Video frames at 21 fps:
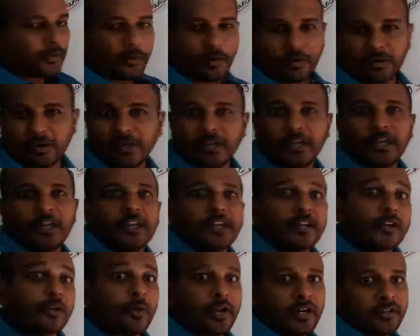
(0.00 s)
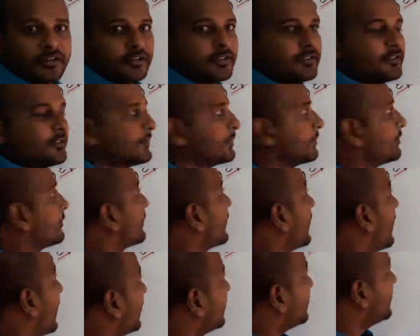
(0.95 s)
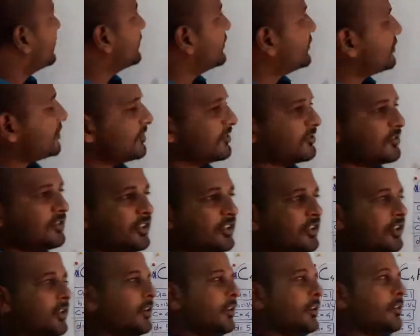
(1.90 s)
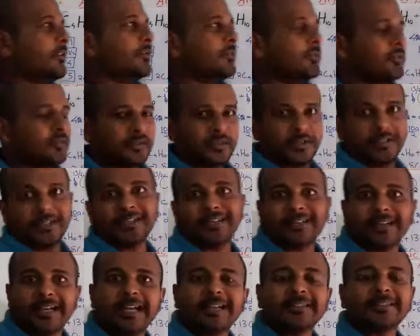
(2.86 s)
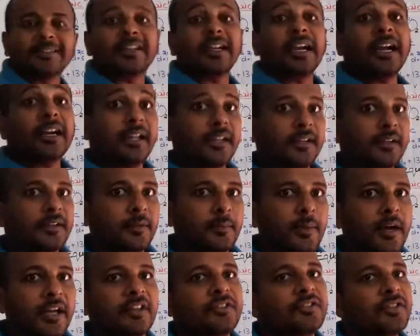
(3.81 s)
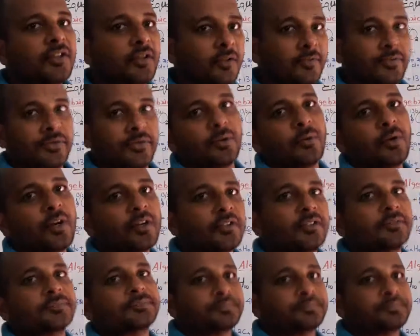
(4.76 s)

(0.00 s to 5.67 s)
called equations. I think this is the third class regarding the balancing of equation.